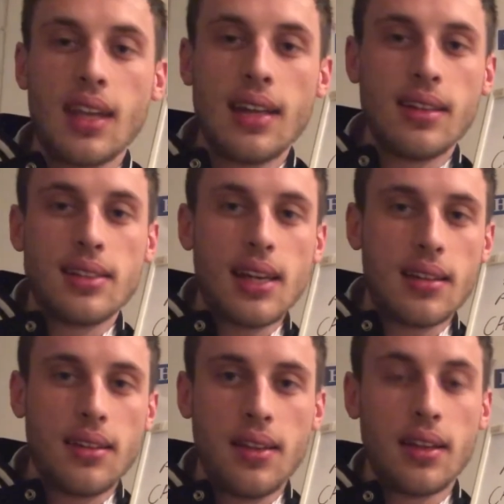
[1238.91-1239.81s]
And the
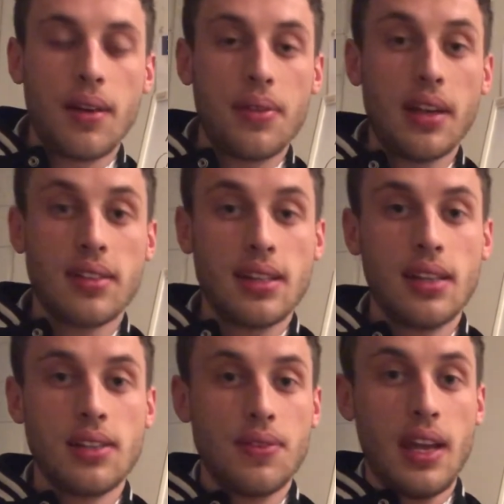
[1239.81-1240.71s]
second thing, I think I said
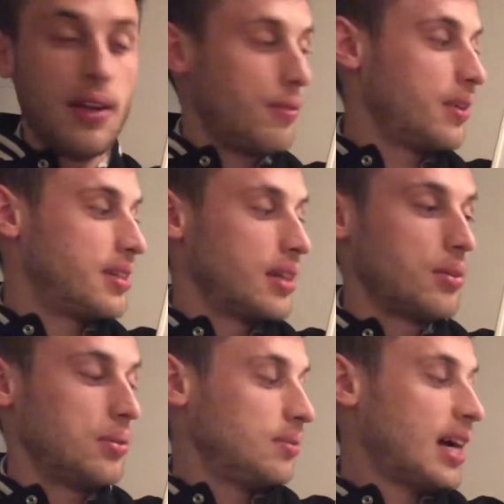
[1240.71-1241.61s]
this for every single